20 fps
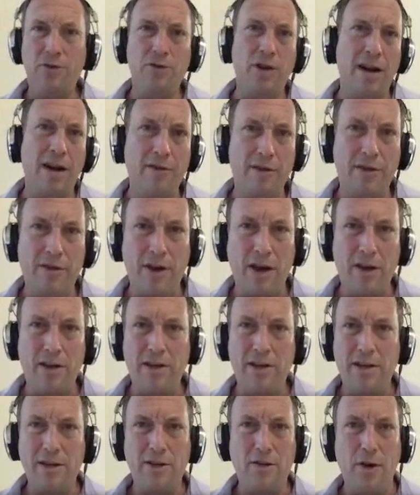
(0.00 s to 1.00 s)
The driver
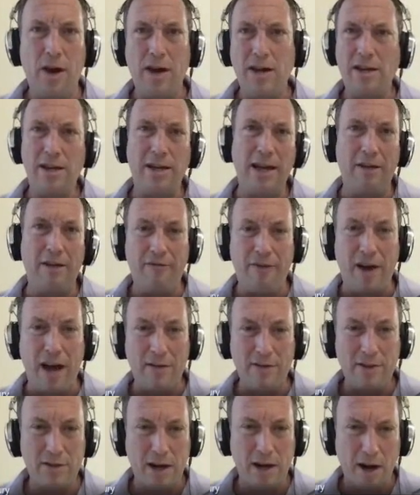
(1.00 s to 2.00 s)
thought you did great. You got
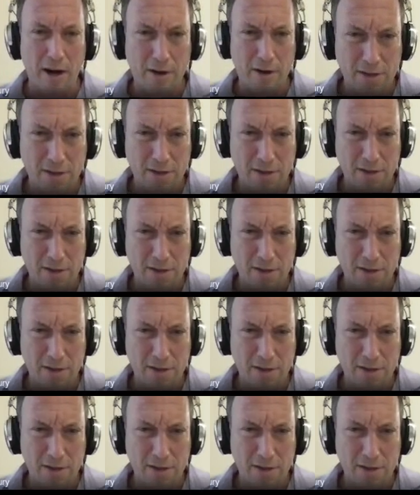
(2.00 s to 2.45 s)
5 stars,